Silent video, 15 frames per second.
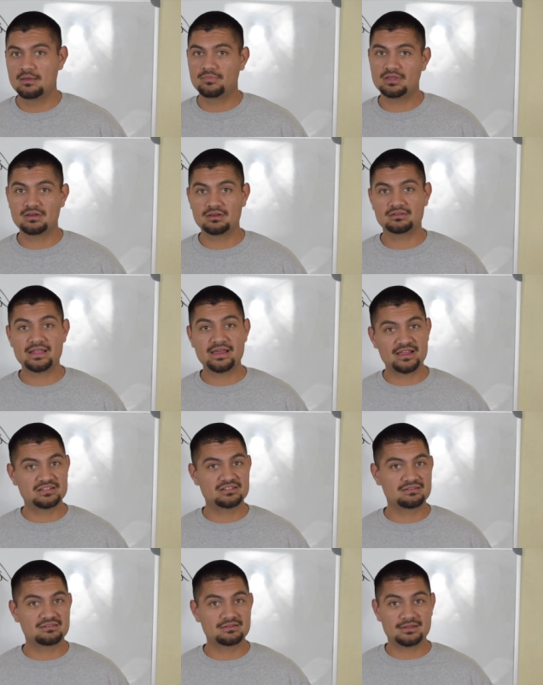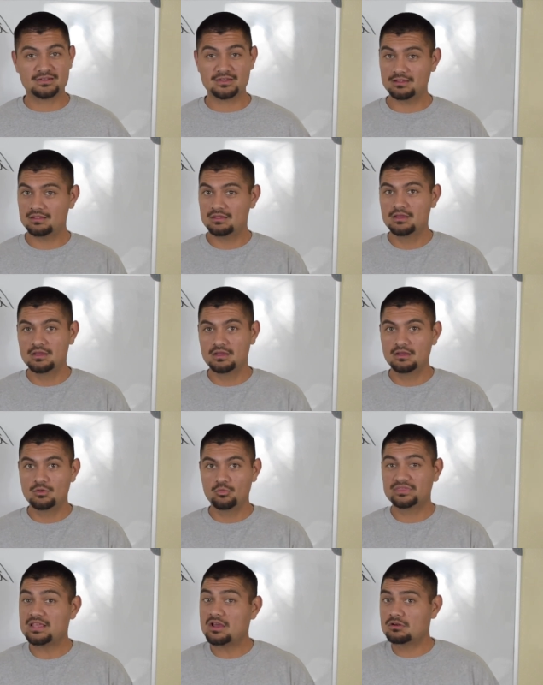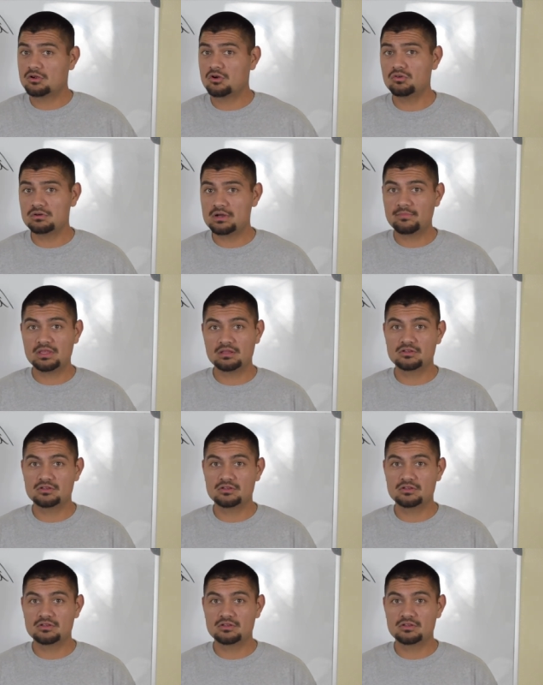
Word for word: Because like I just said, without a goal, I mean,